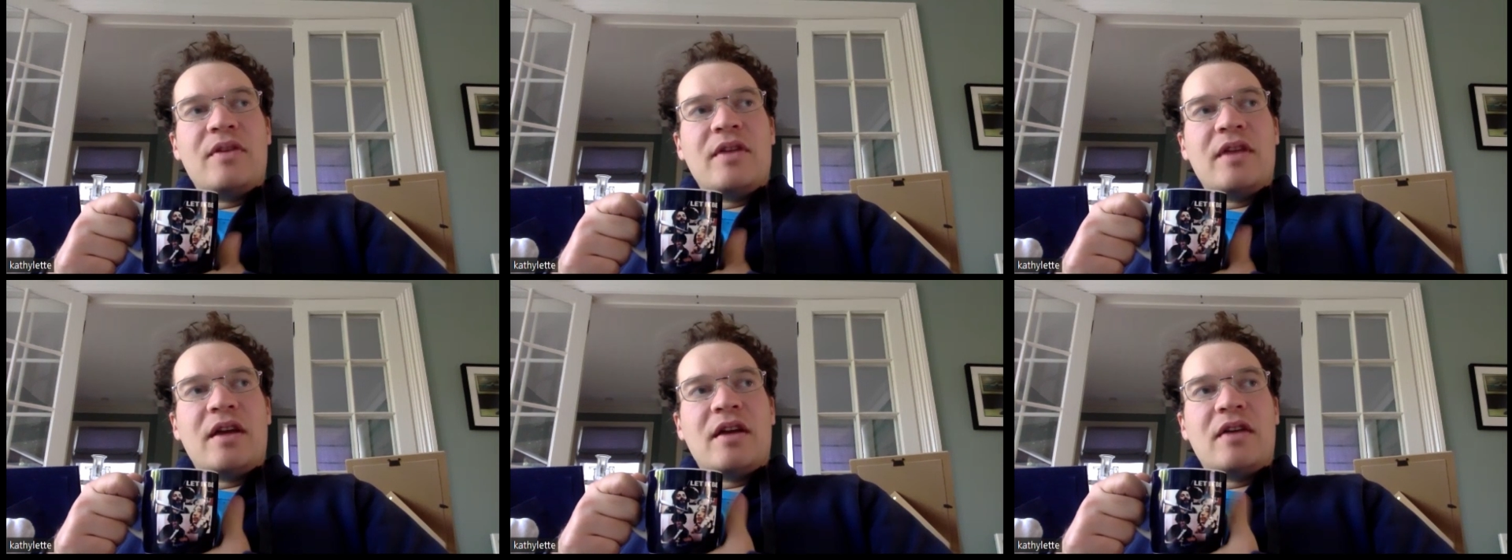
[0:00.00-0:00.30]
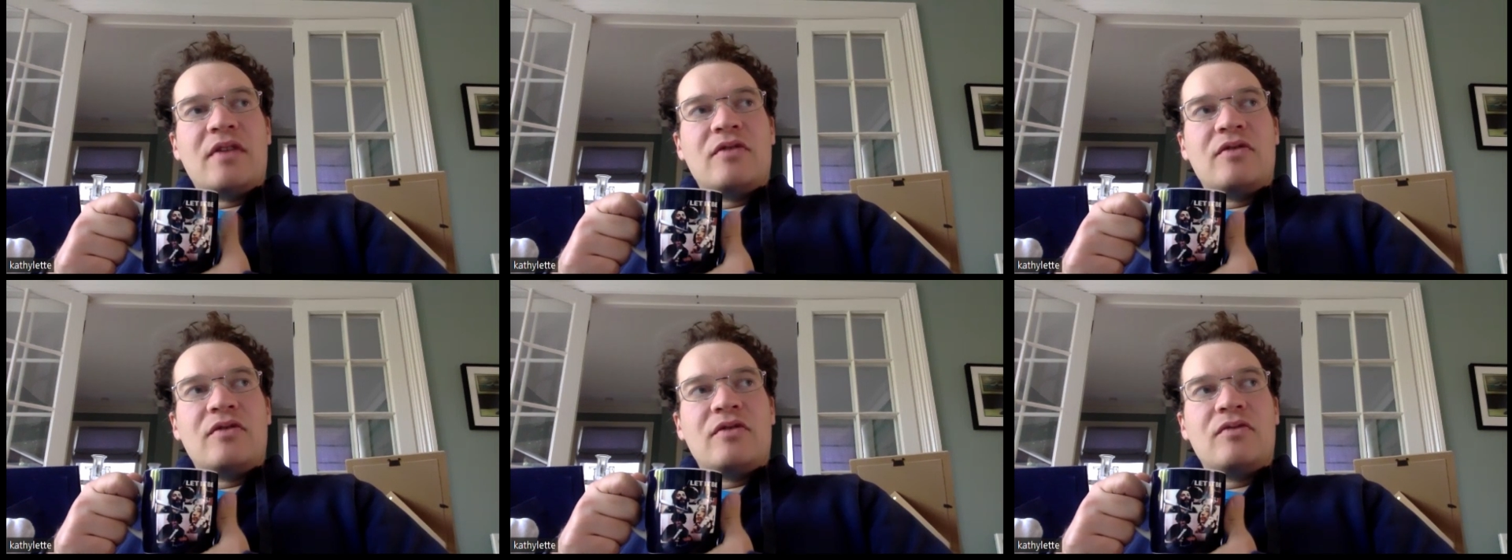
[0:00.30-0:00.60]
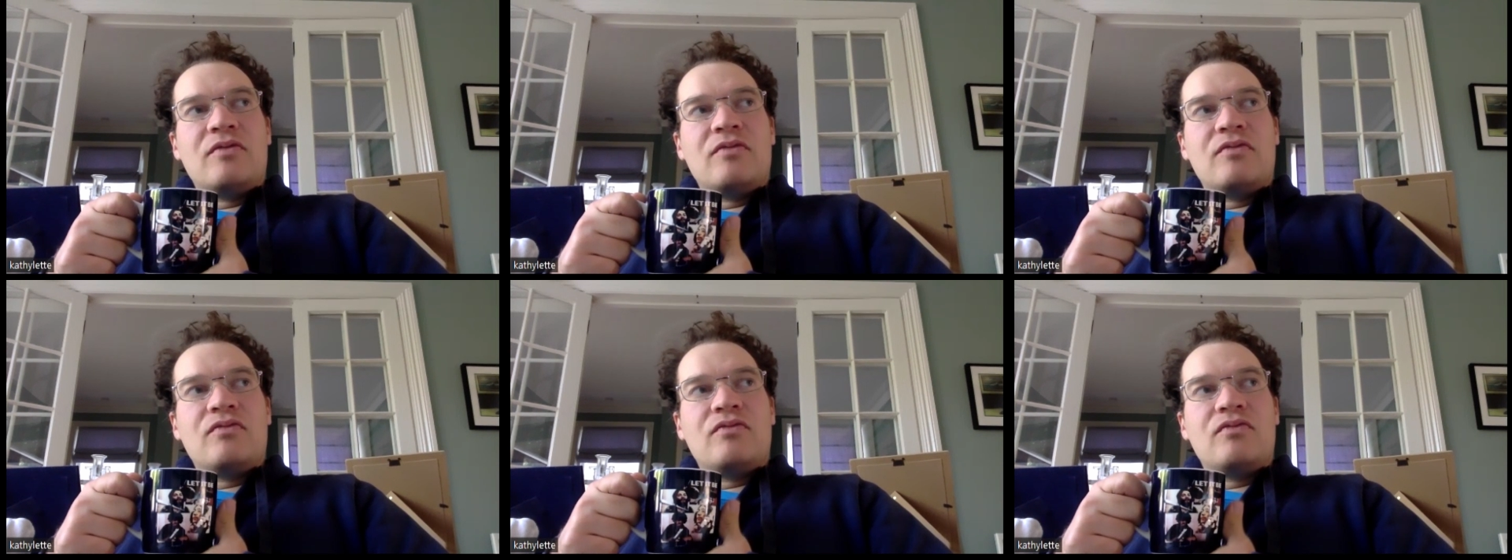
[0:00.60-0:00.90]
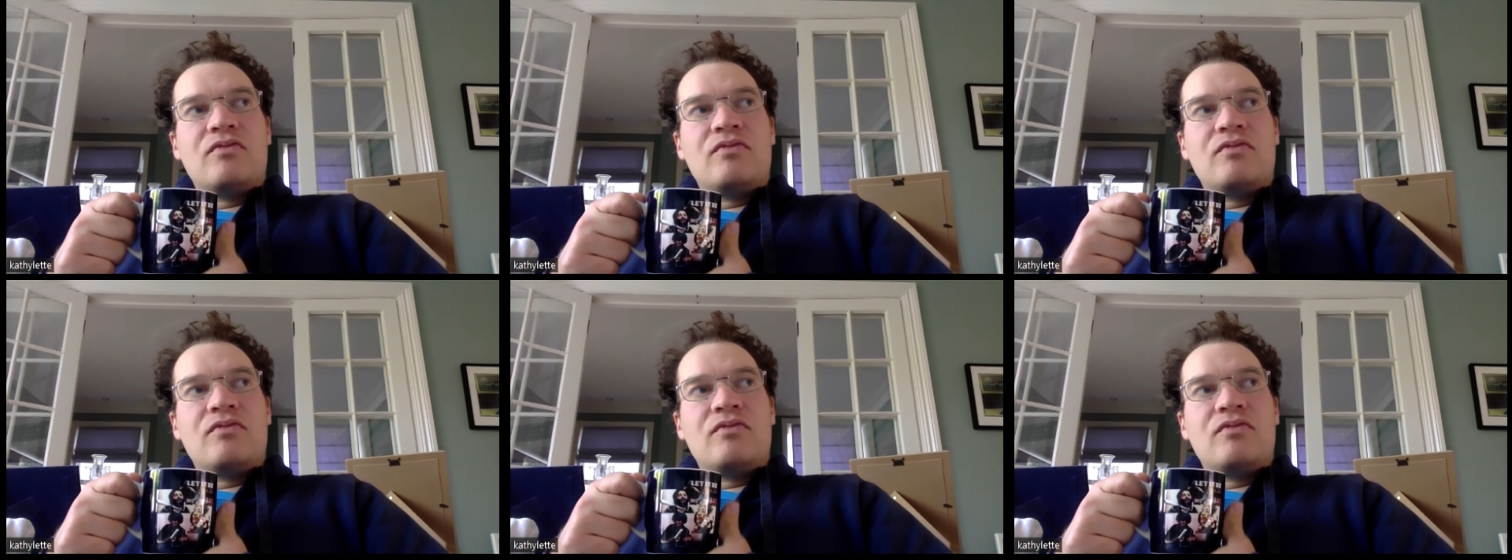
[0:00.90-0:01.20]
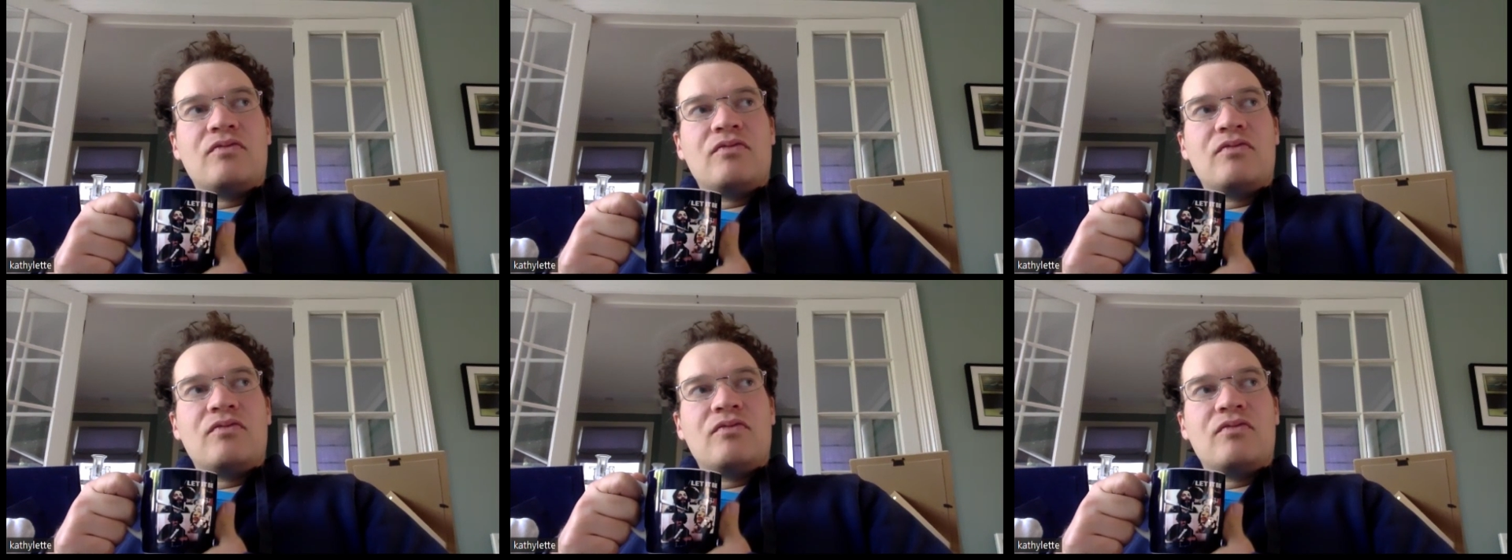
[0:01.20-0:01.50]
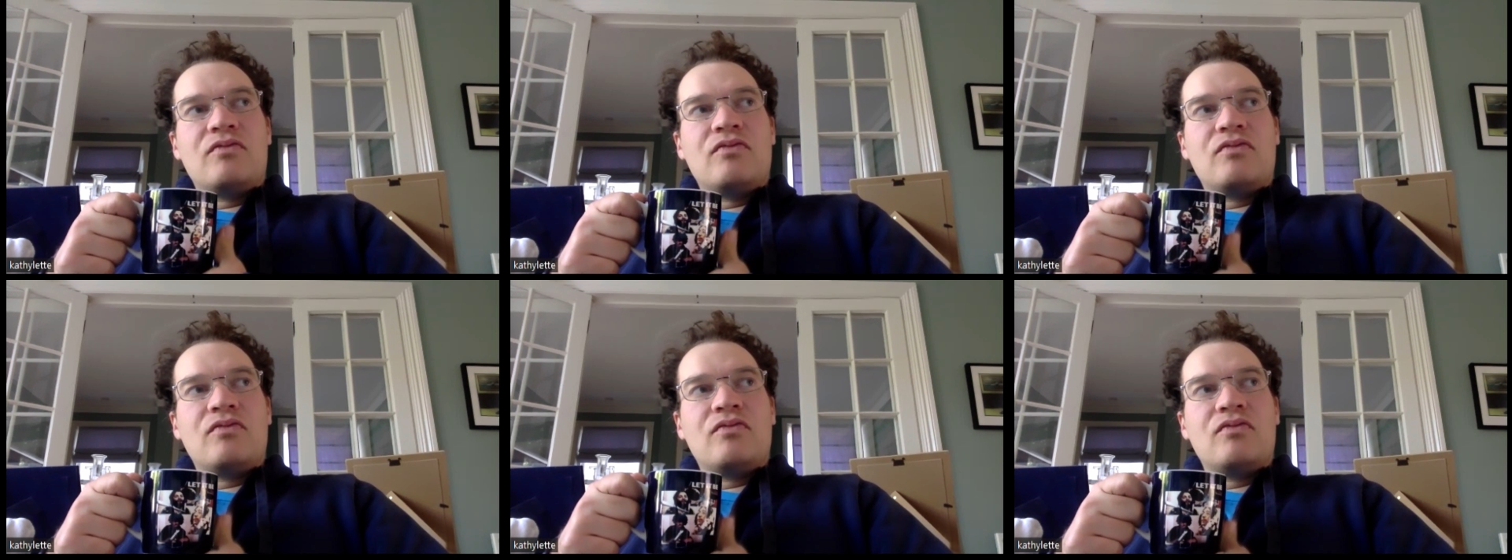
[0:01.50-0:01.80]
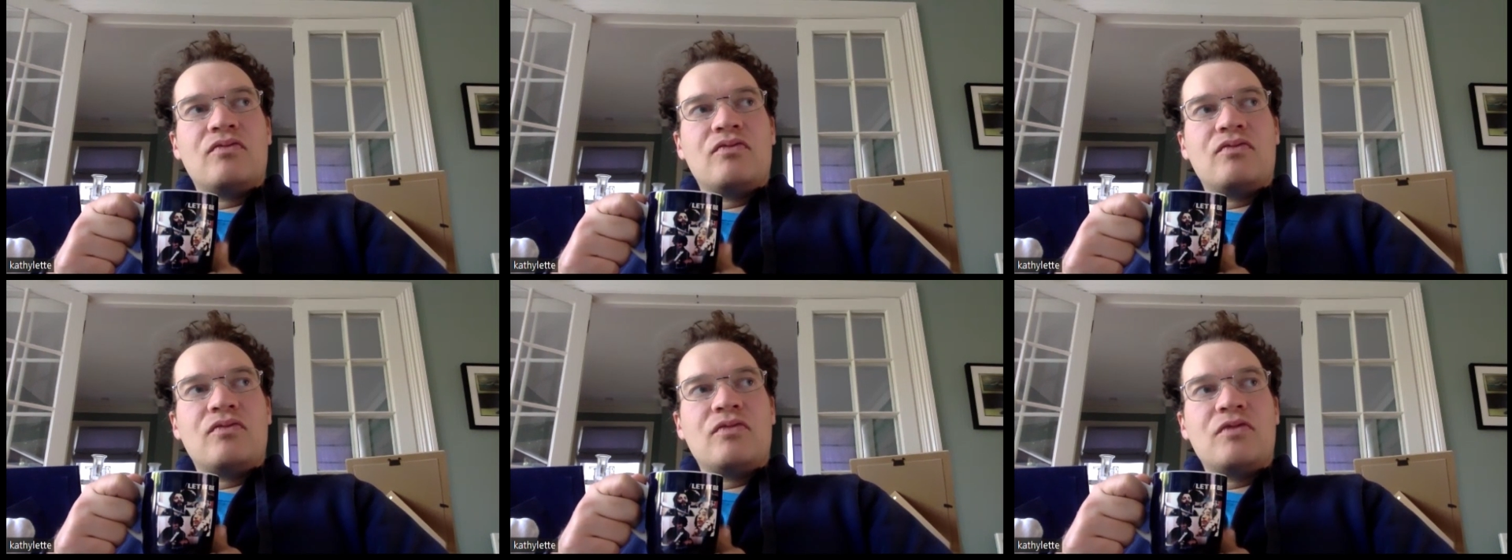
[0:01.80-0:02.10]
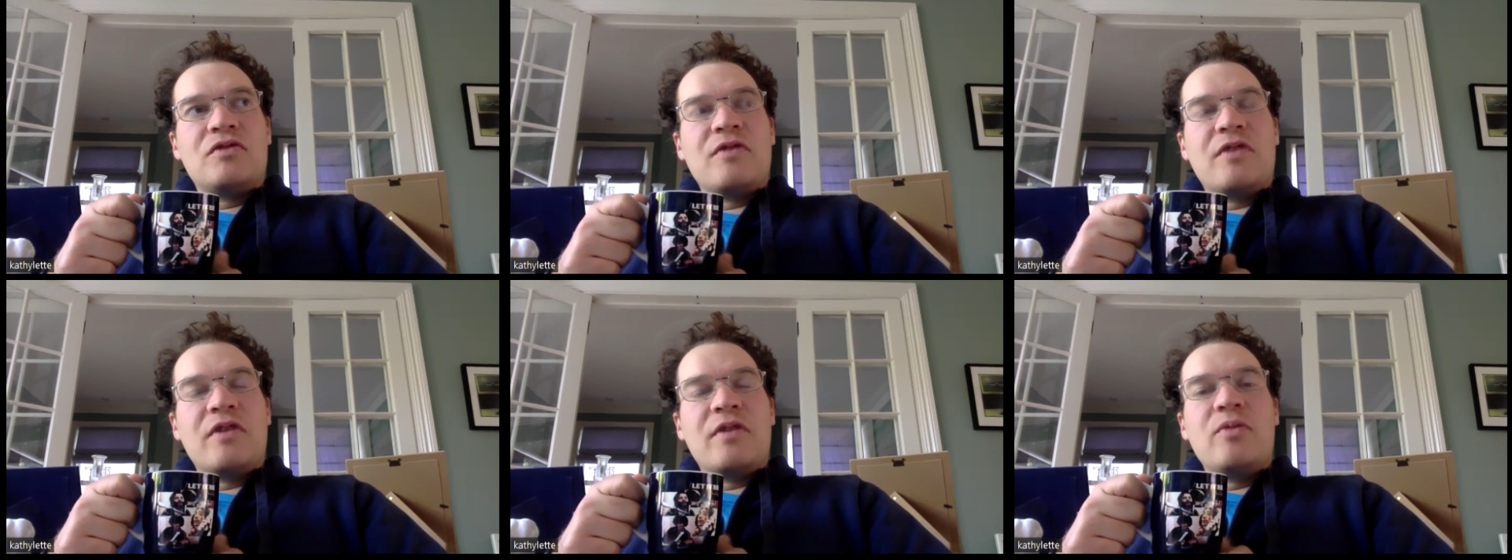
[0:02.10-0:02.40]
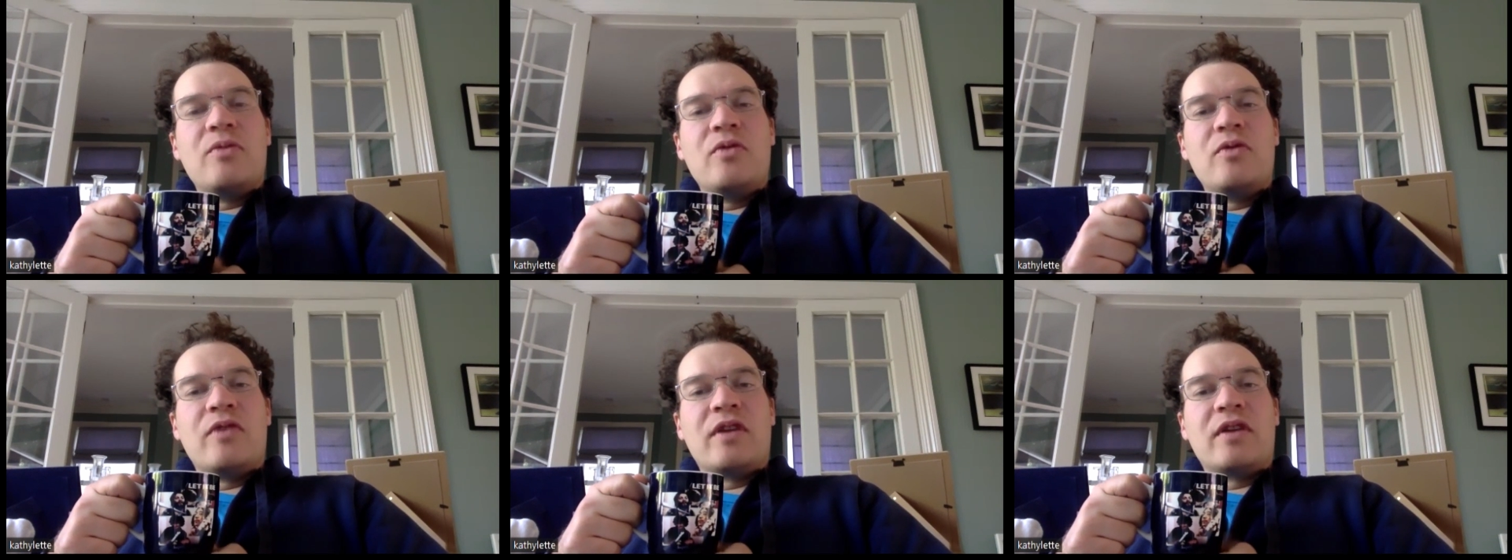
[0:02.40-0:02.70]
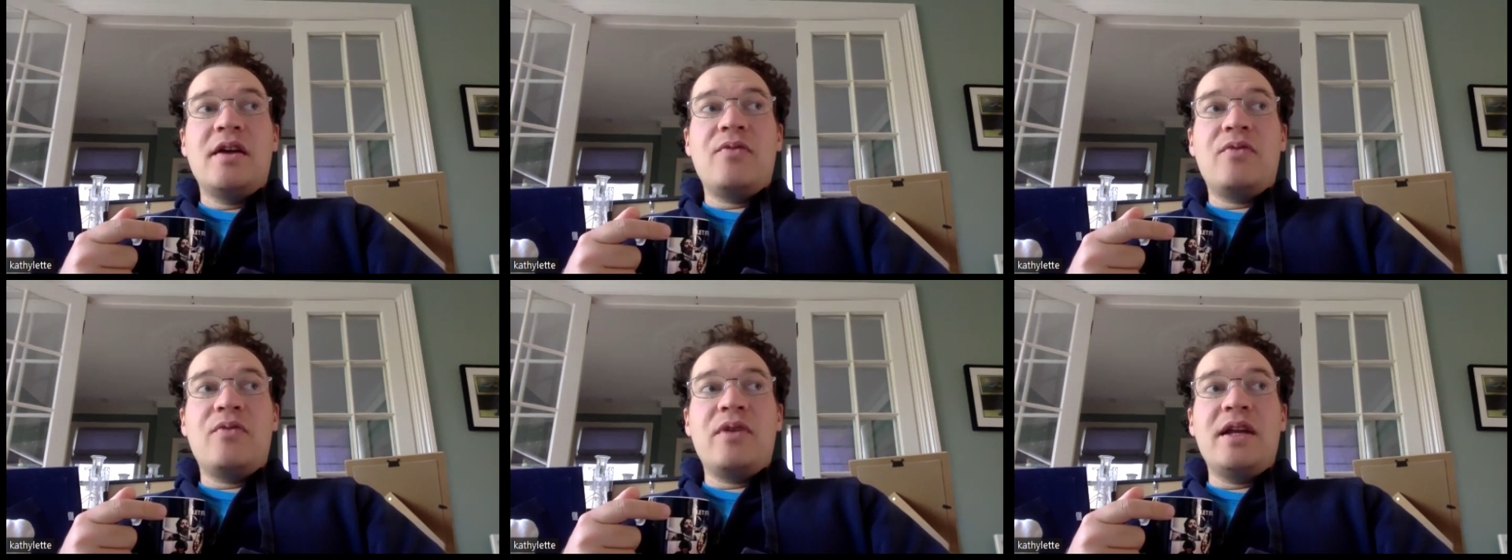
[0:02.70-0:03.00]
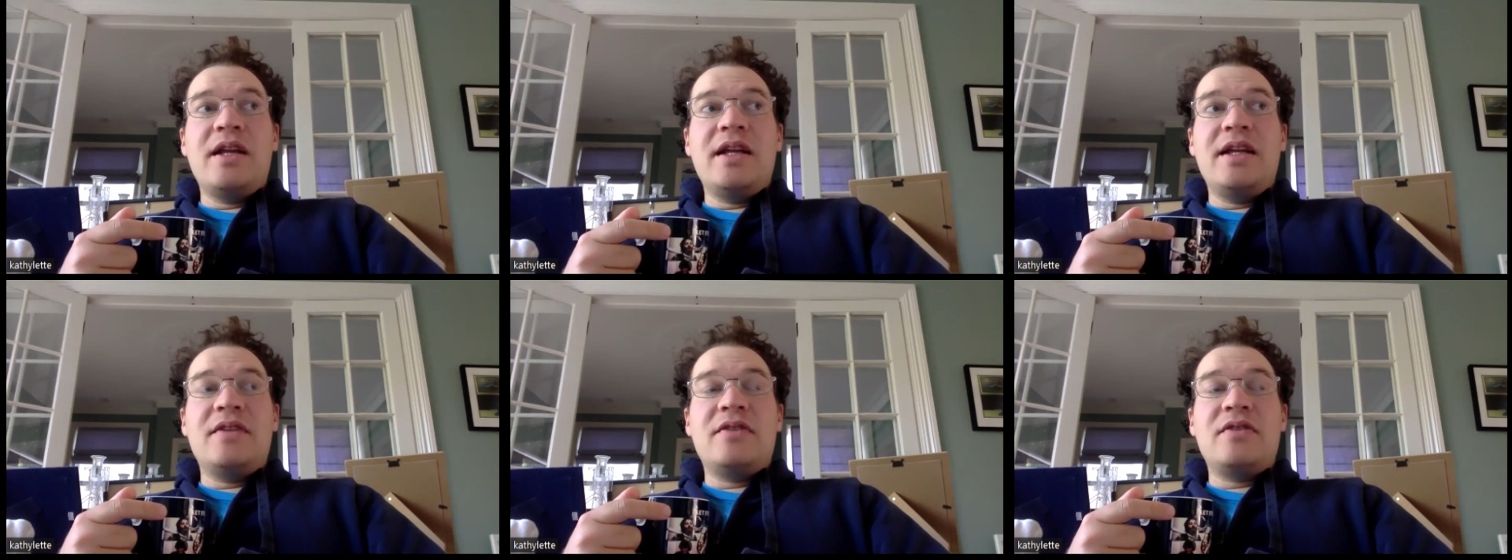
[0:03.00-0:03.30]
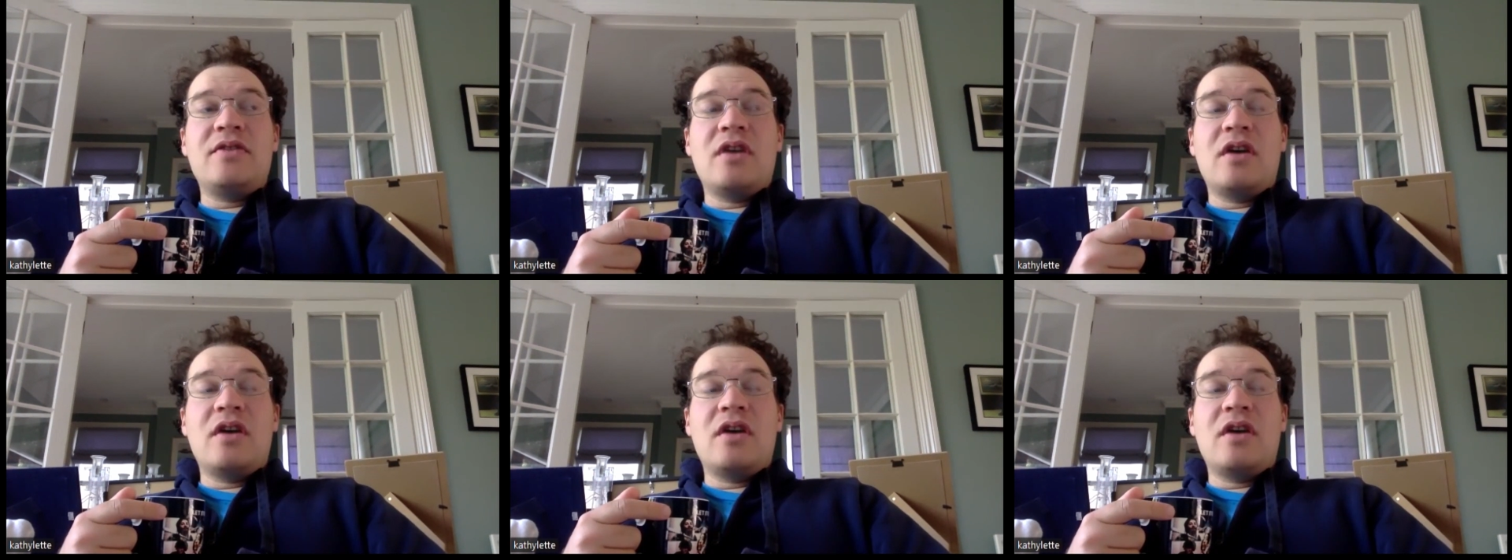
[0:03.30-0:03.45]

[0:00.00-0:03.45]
the end. It's very moving. It really